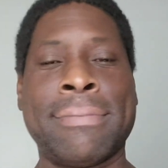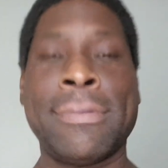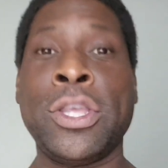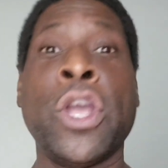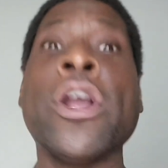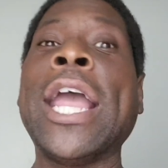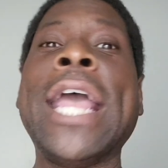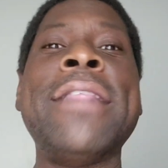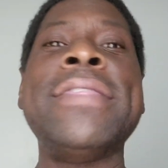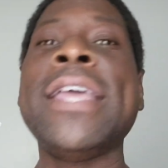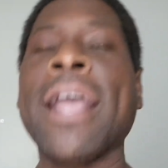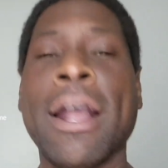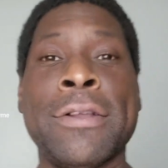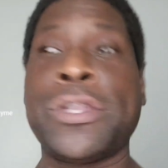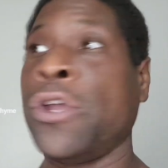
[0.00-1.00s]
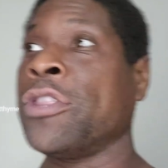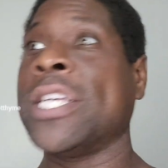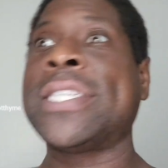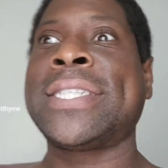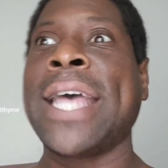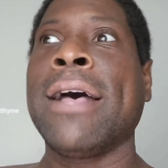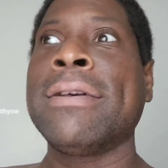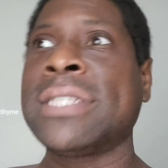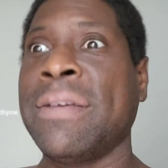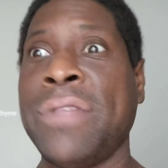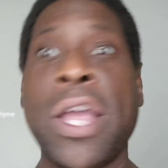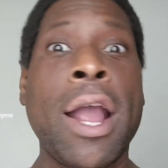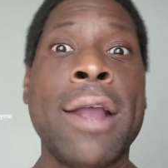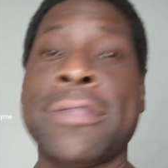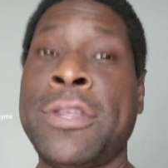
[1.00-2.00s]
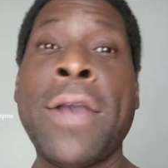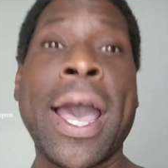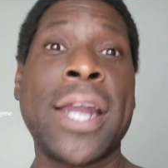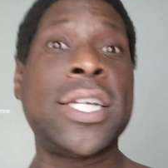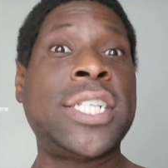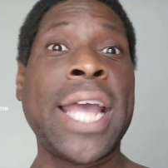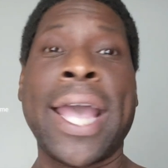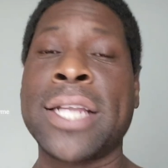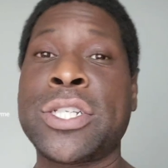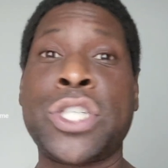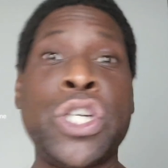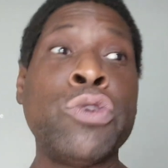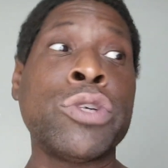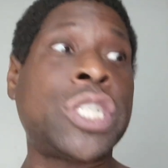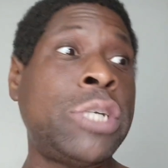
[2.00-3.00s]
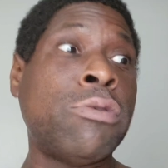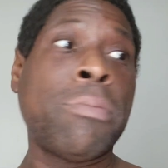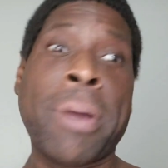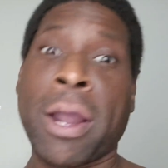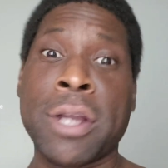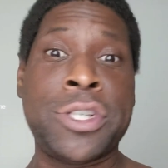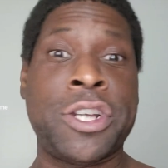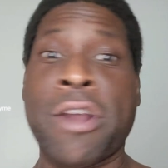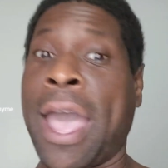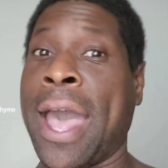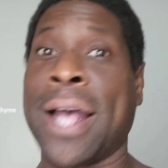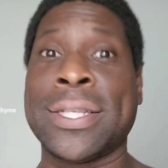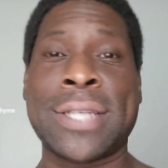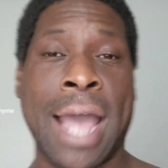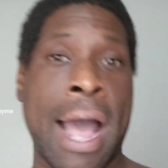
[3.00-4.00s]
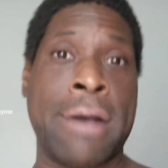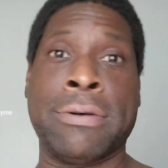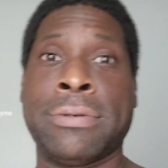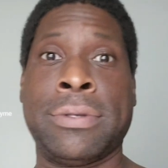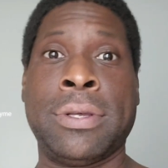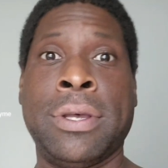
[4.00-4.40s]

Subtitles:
You're in the earth. You're the cells of the earth. You got to change too or she will purge your ass out.